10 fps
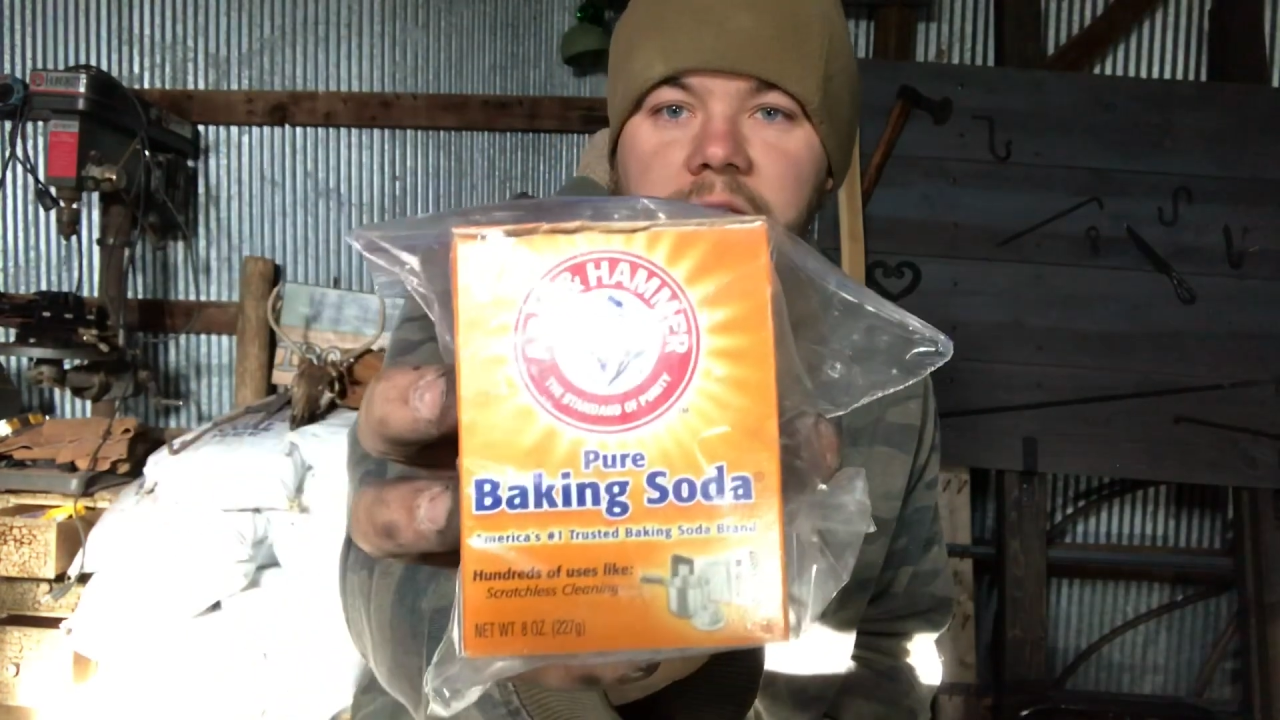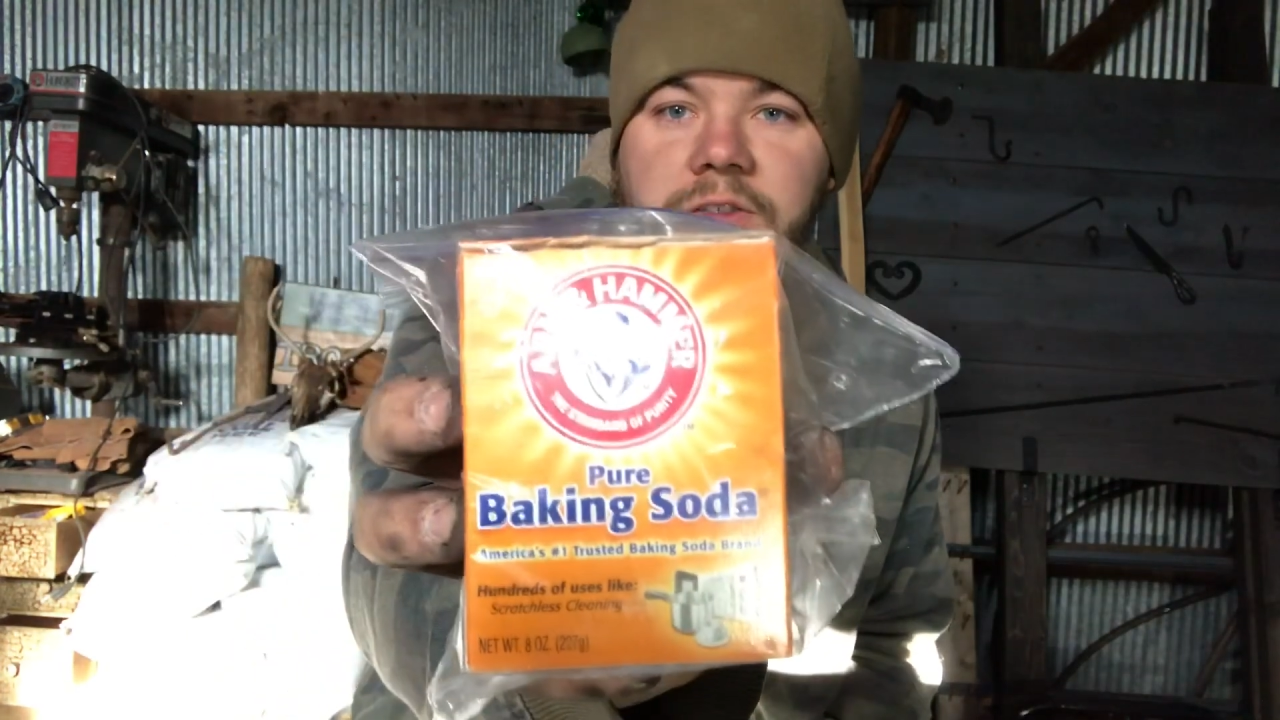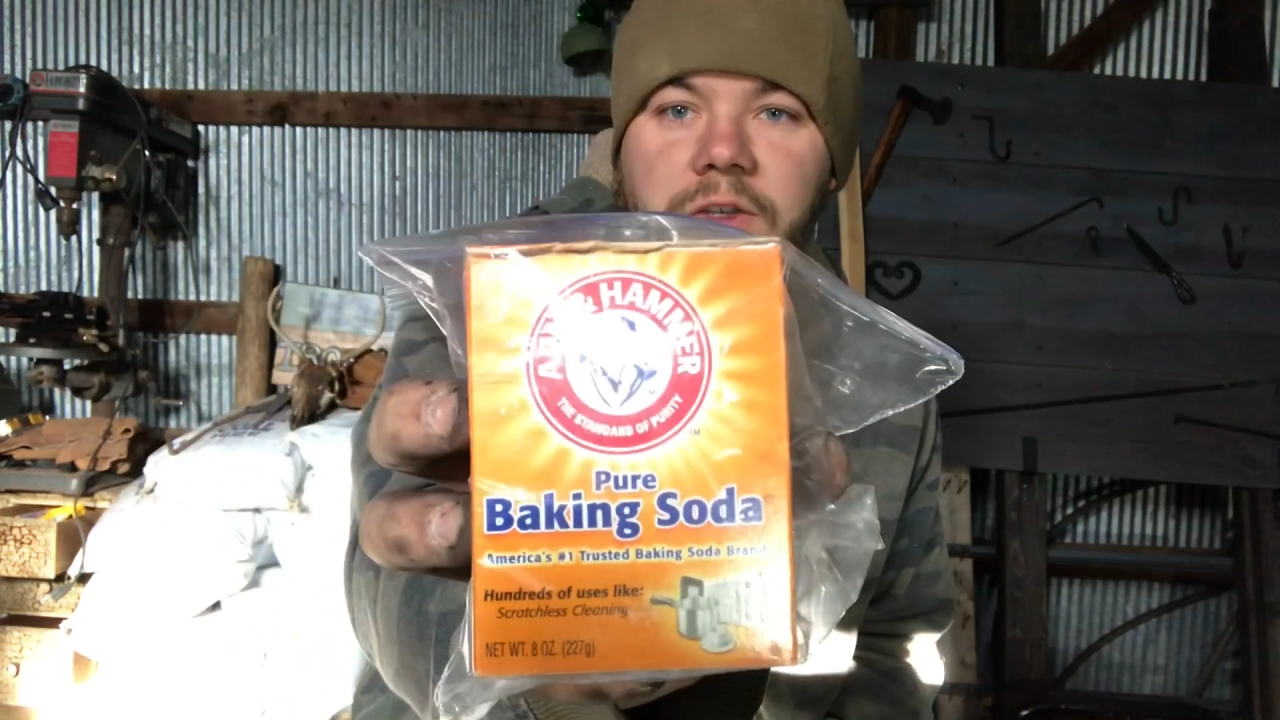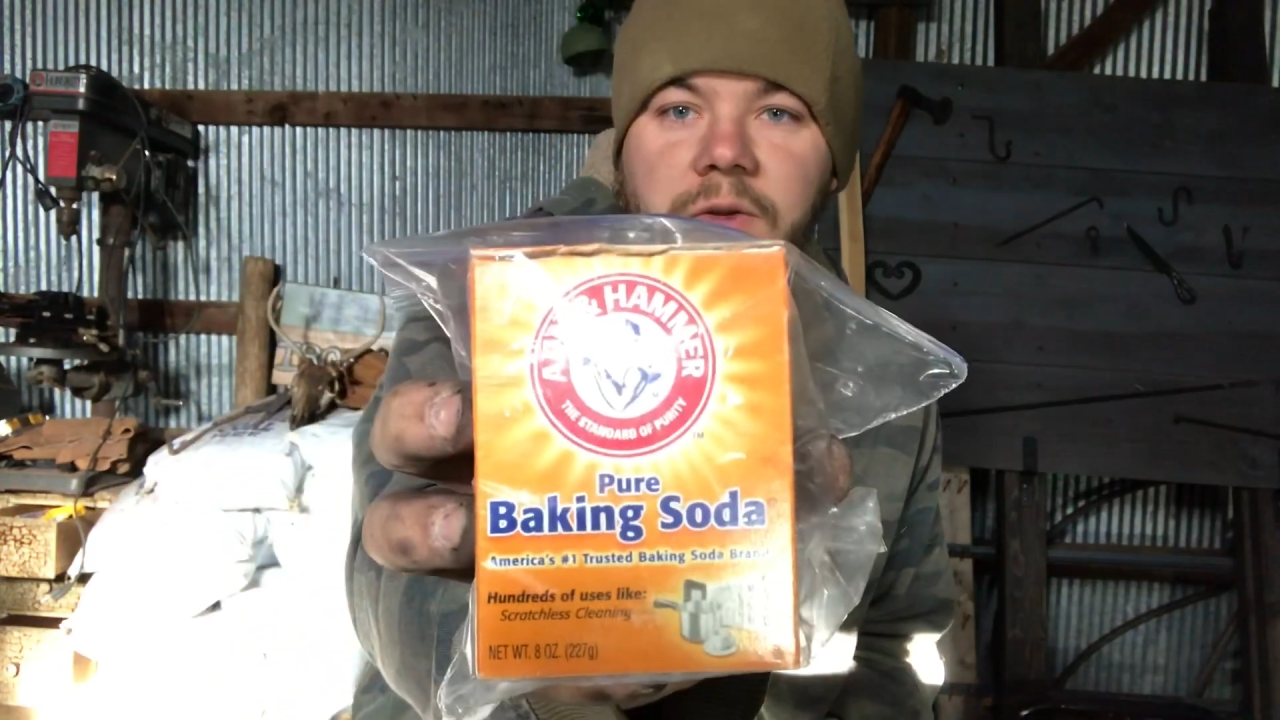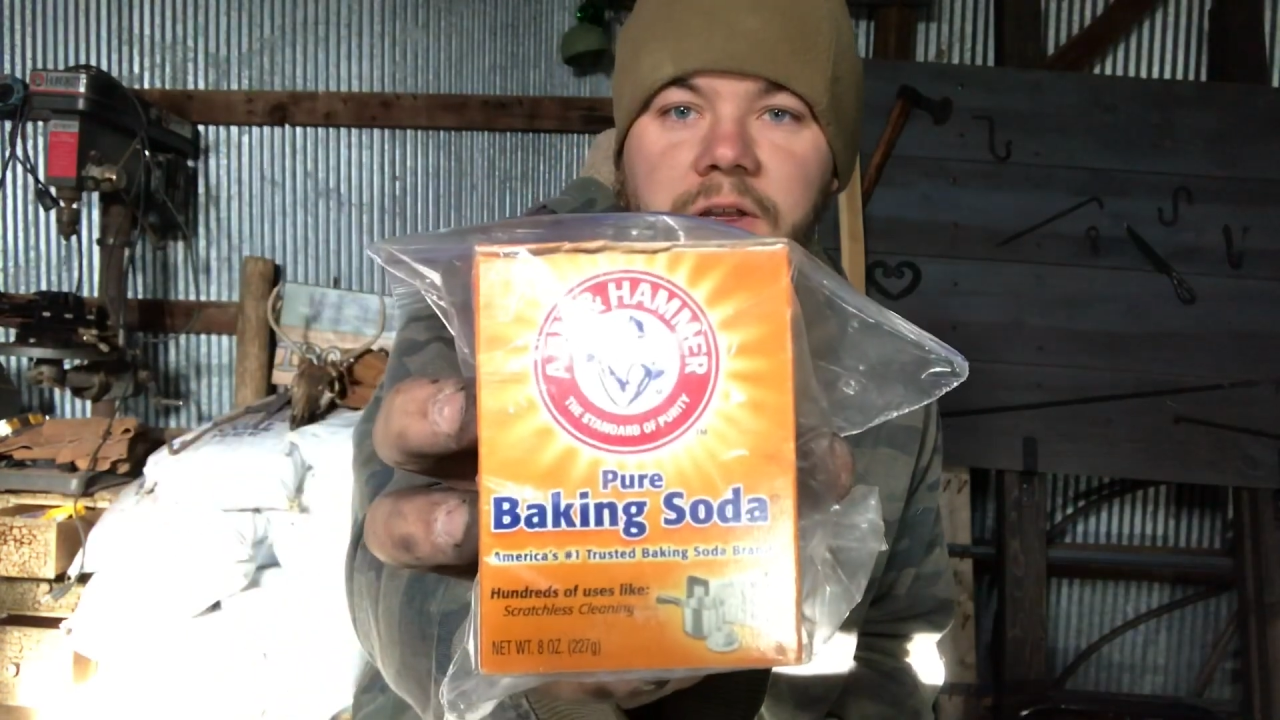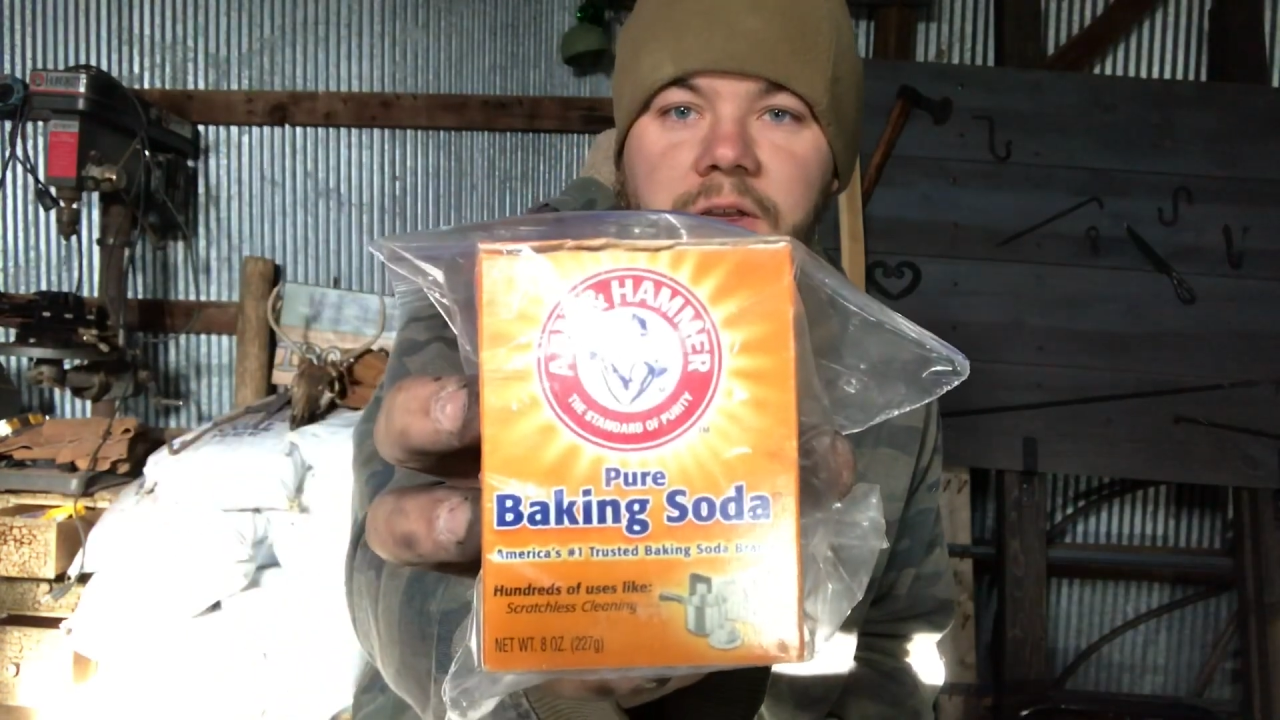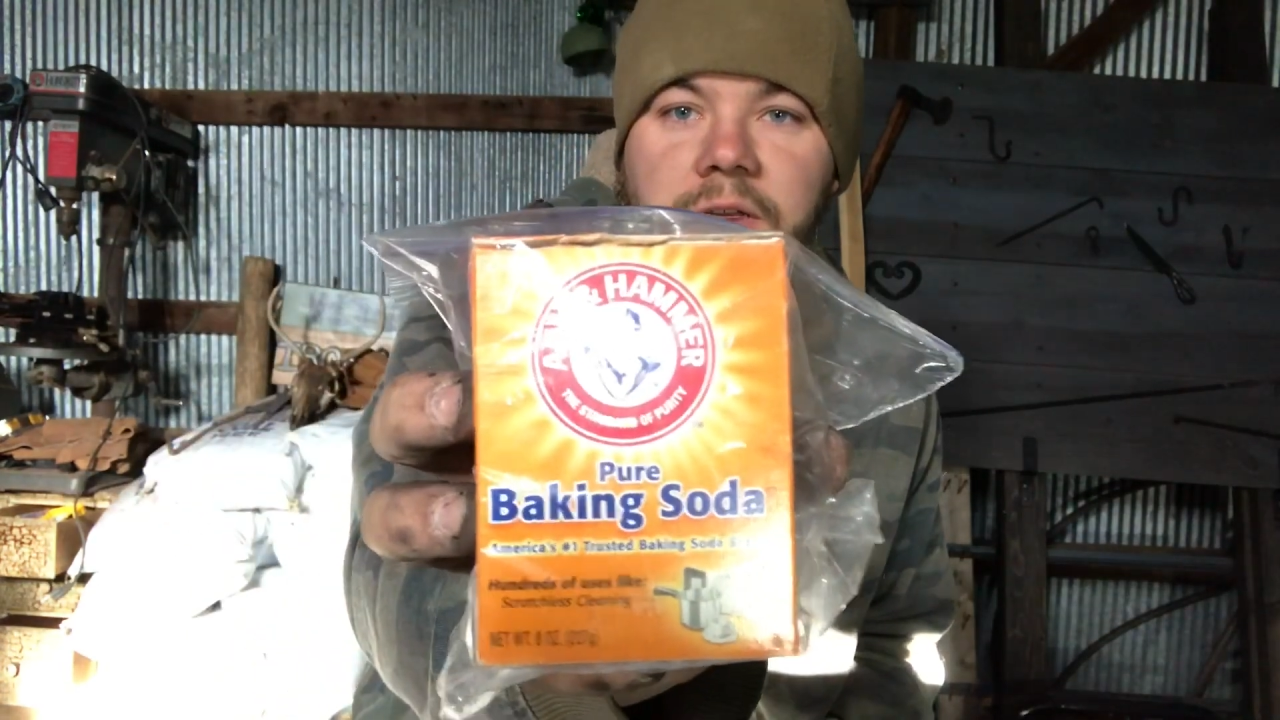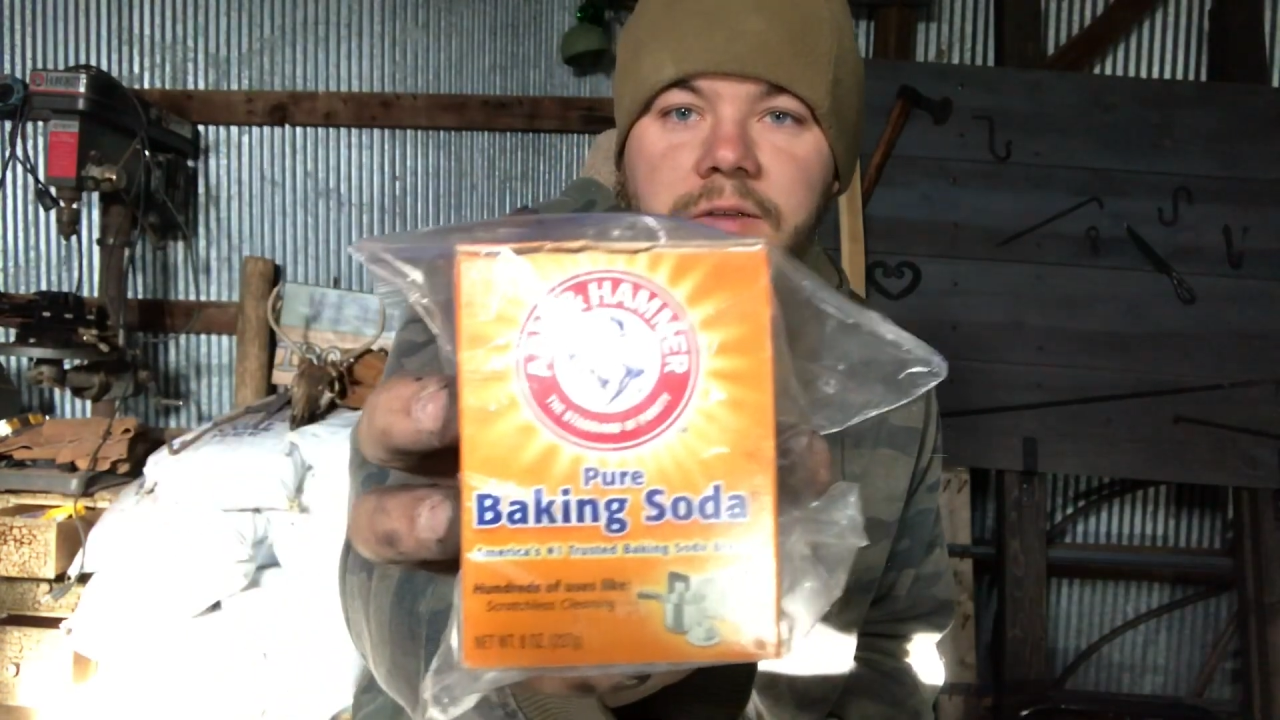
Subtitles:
soda,